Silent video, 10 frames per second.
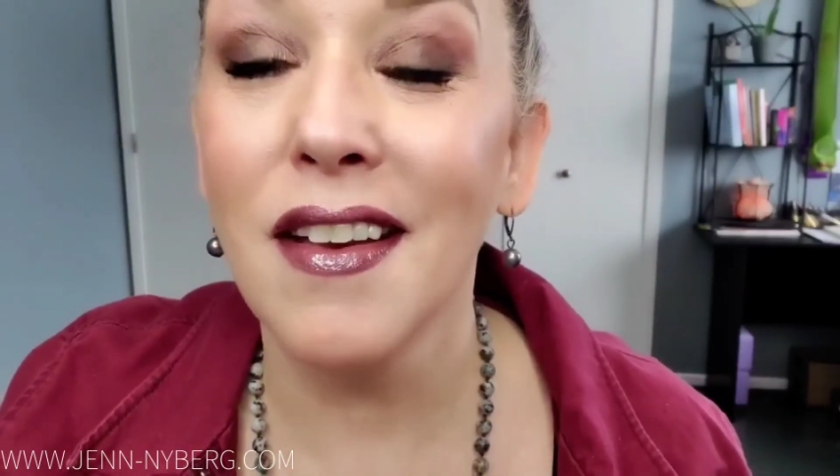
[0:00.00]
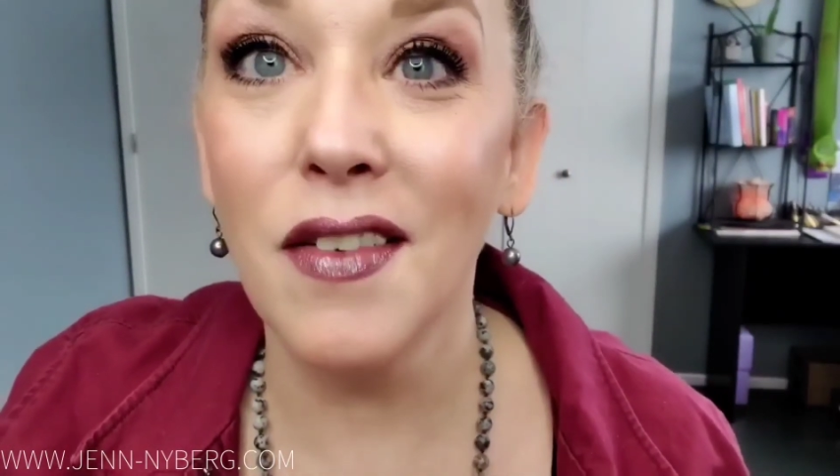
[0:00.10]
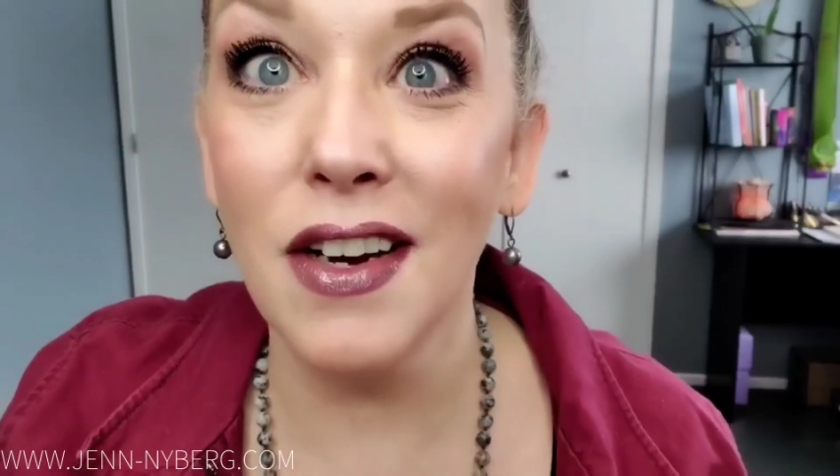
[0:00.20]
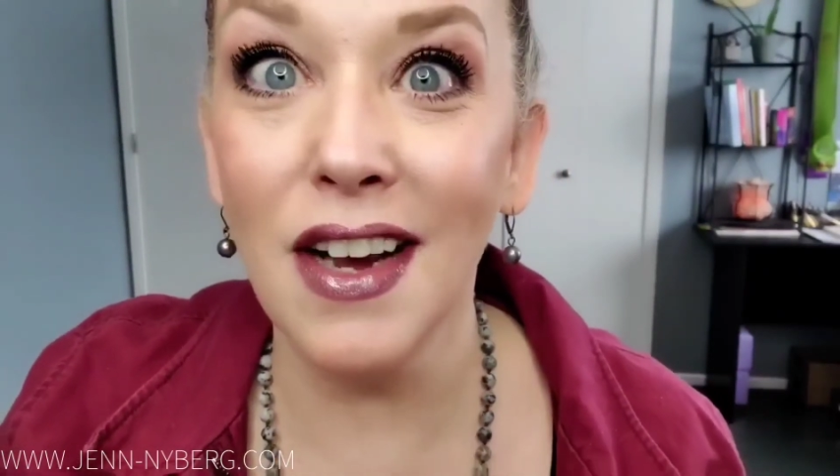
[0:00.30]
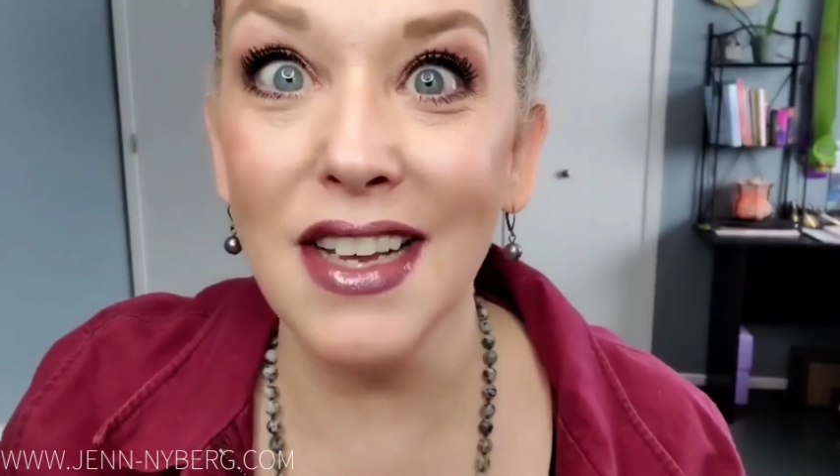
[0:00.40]

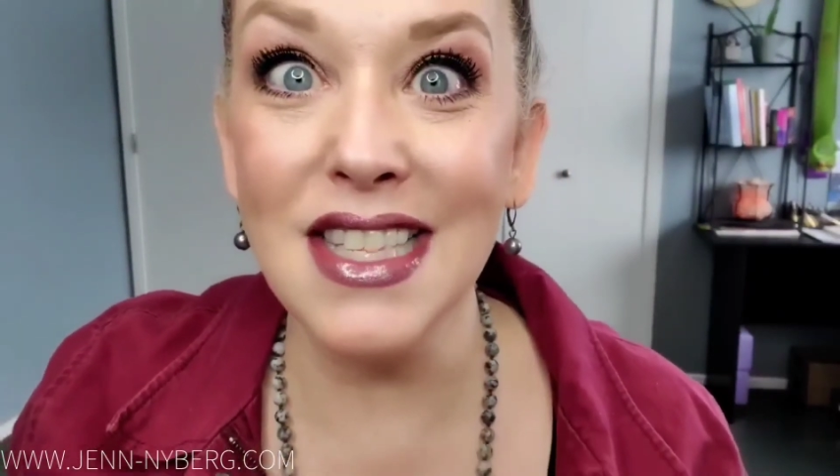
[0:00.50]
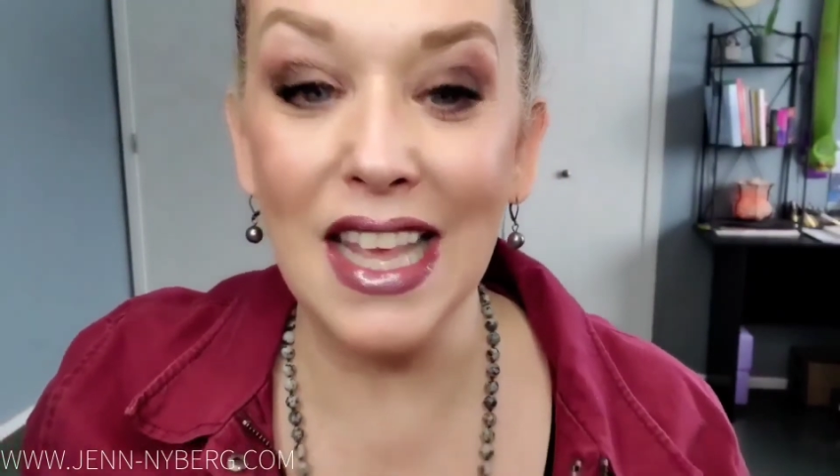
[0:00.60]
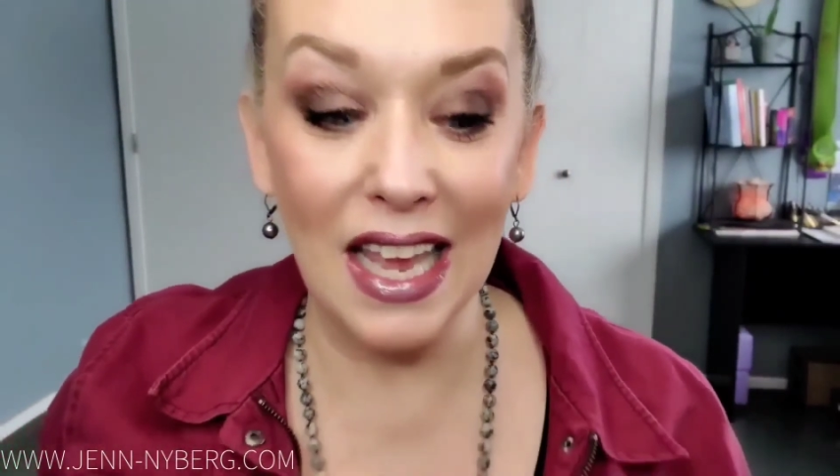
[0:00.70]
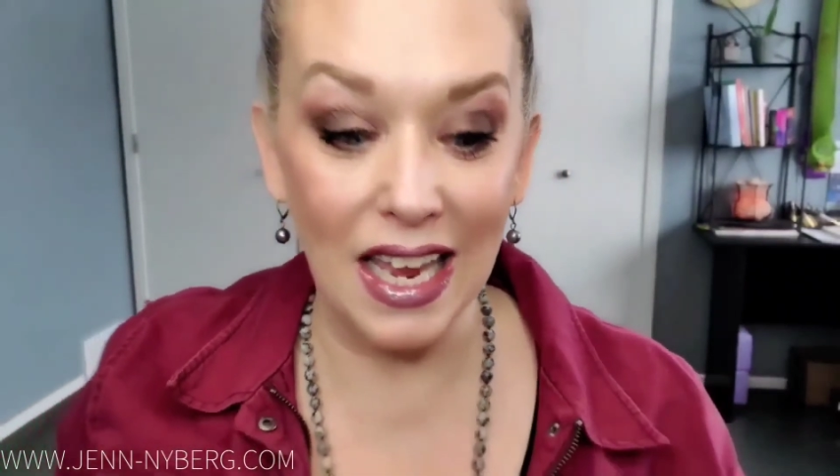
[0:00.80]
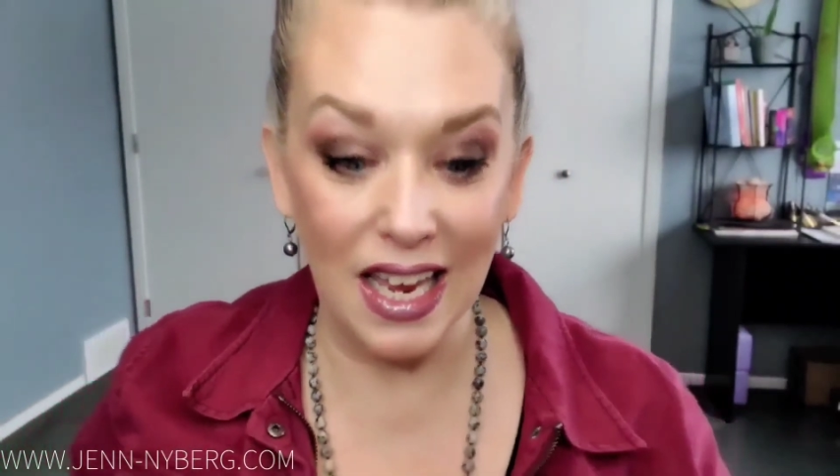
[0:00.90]
What do you guys
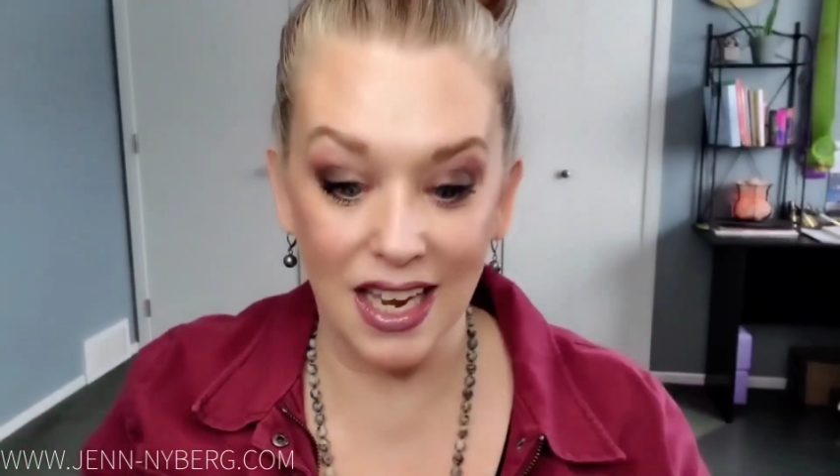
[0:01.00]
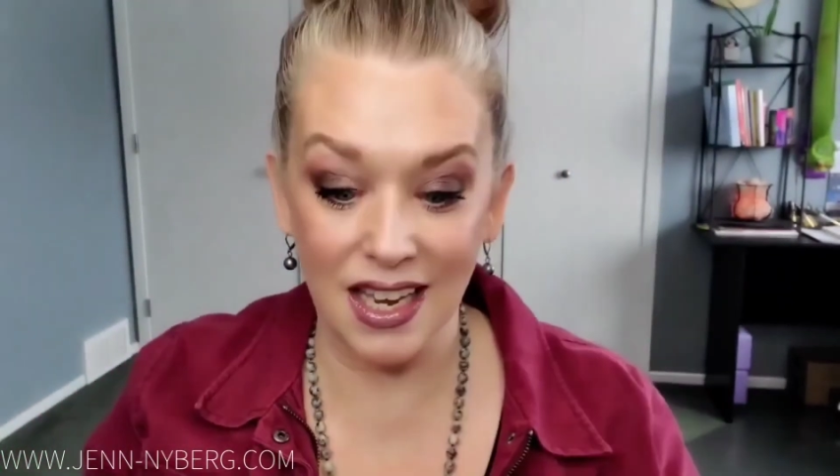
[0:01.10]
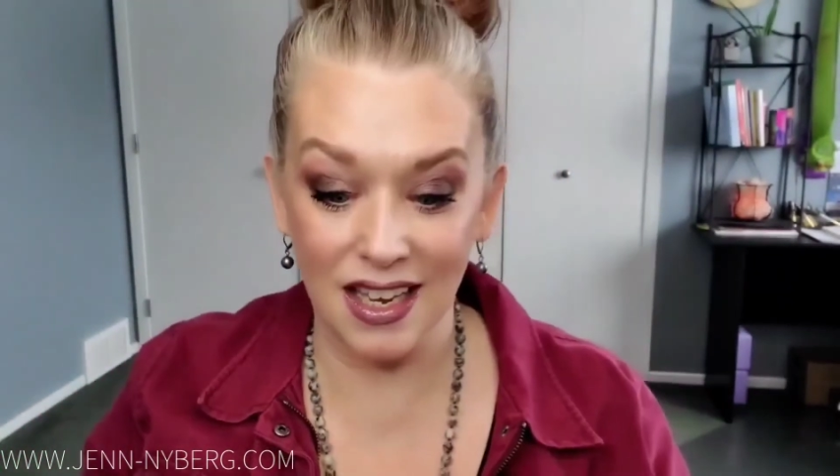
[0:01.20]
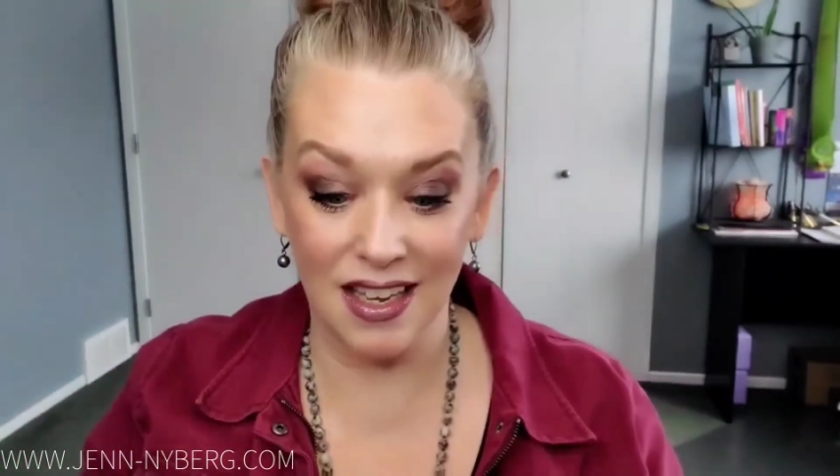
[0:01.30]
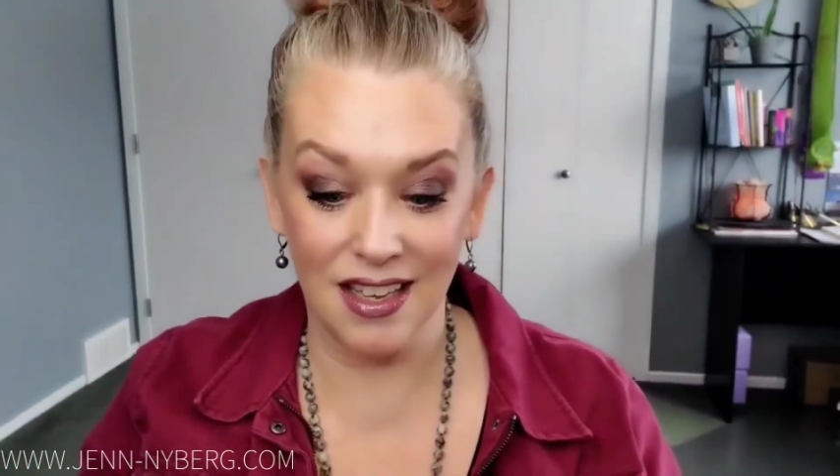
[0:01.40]

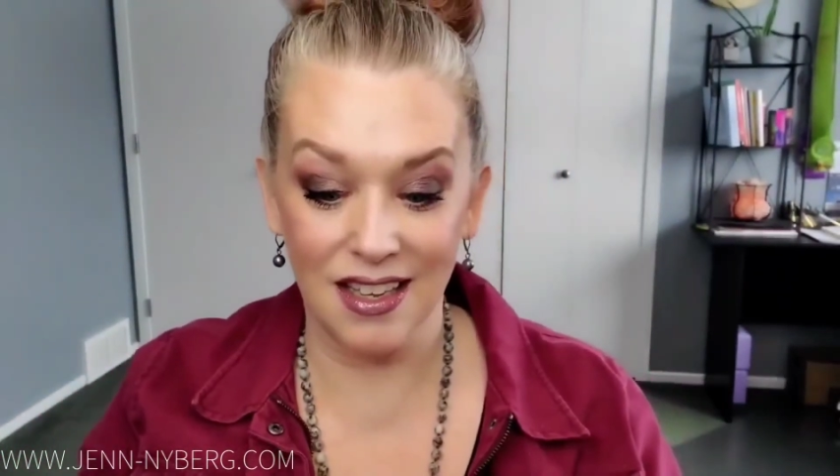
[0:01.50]
think?